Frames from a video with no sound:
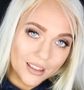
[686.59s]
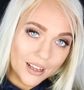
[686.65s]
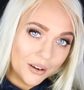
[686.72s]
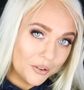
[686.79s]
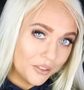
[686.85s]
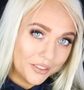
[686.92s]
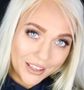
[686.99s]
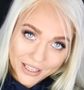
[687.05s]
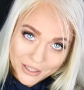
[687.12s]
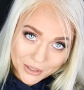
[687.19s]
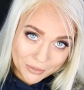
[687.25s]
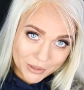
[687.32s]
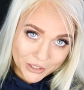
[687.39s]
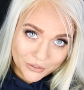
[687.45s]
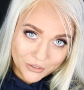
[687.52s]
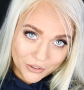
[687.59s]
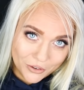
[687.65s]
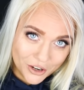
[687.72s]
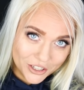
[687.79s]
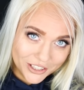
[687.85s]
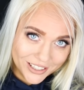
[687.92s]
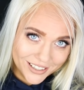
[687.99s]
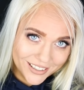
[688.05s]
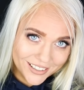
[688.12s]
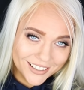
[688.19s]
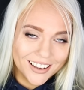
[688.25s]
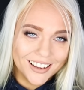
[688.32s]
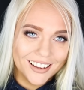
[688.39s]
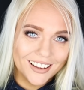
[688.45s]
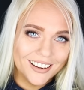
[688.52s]
Now, thank you so much for watching,
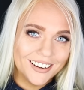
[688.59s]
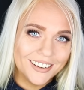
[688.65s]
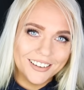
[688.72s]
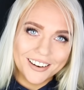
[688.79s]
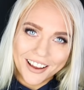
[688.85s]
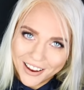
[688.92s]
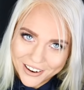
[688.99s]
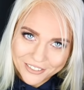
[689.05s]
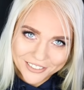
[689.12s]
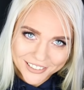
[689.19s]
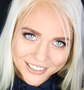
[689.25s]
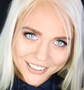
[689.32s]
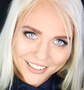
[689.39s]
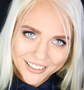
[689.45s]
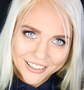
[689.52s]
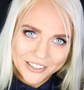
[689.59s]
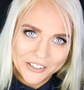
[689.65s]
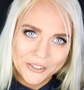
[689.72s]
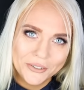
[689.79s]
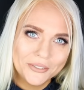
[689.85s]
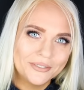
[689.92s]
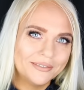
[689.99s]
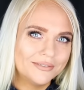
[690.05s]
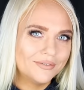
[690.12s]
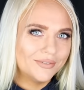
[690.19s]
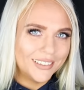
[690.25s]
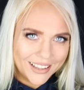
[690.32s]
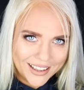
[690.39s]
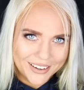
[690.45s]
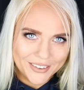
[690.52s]
and I will see you
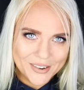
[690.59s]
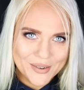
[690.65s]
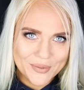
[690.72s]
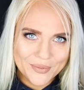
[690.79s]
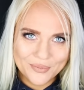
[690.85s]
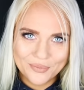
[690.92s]
later.